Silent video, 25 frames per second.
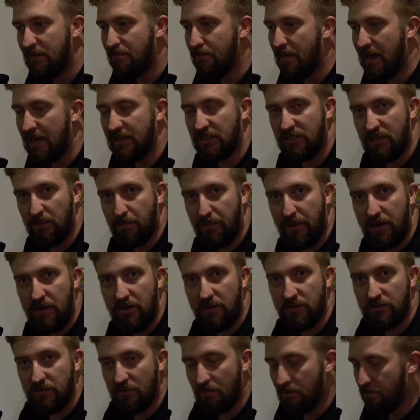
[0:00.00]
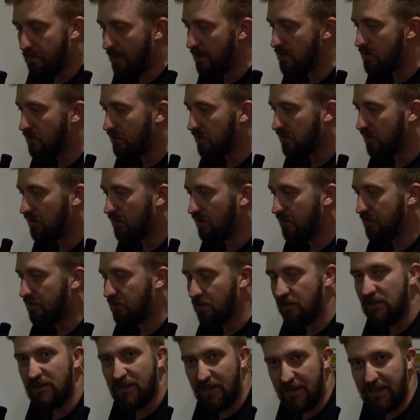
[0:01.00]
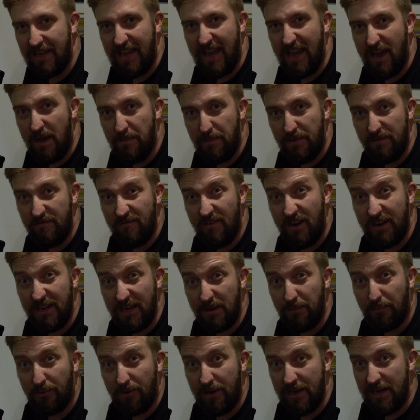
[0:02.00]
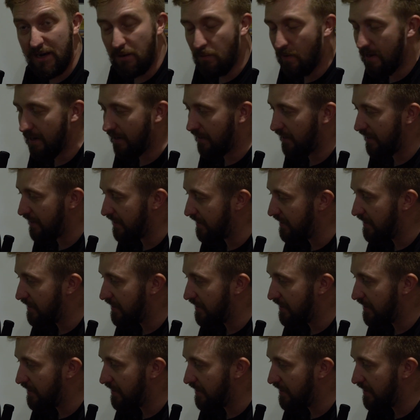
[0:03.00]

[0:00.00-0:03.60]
match the parts on both sides, so you can get up and running pretty quickly.